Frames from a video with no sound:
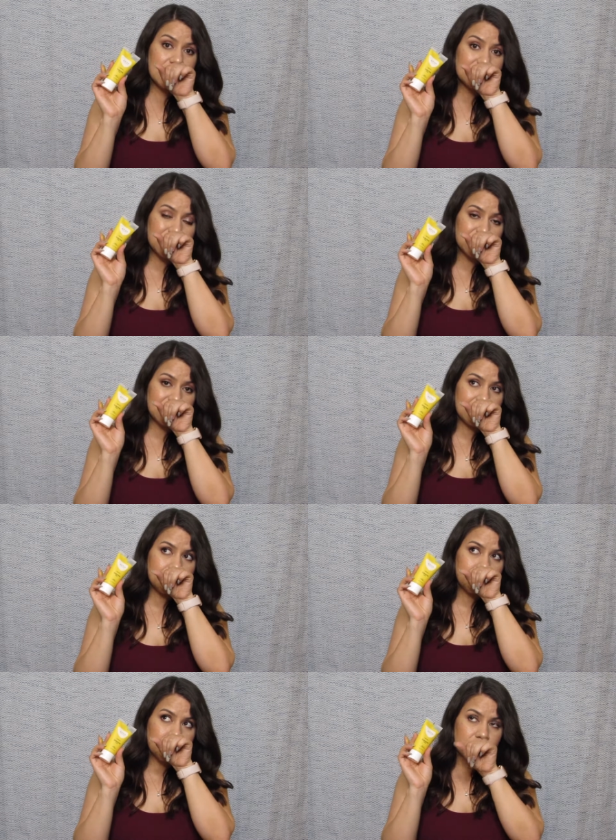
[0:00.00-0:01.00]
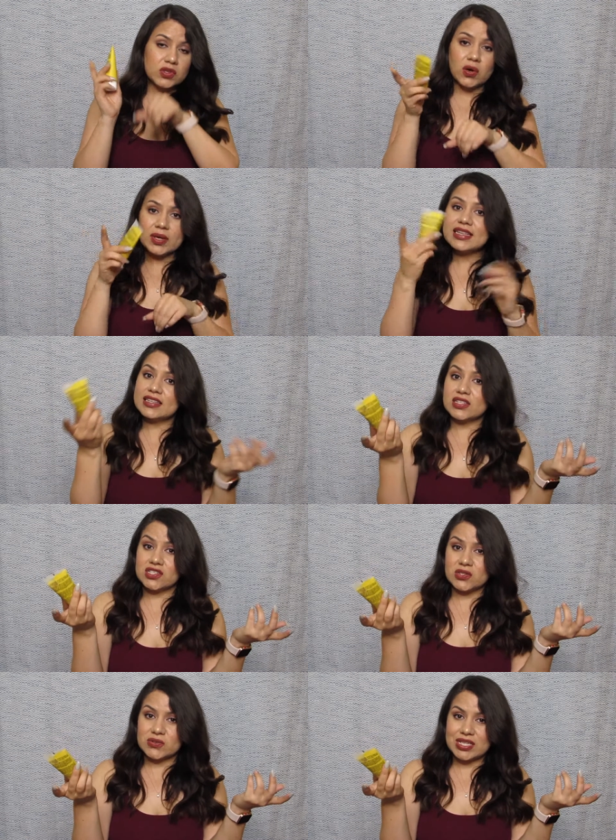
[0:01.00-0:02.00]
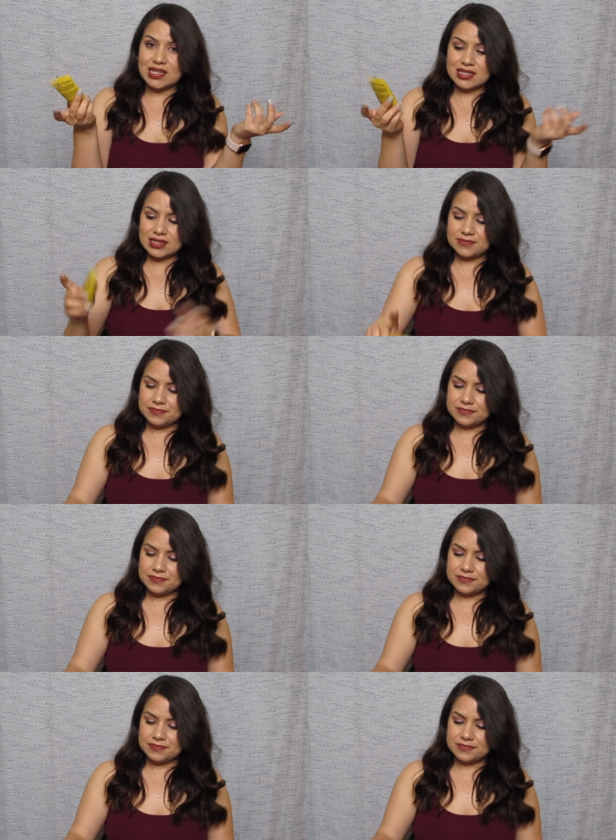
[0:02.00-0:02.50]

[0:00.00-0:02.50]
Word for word: especially knowing that there's no scent.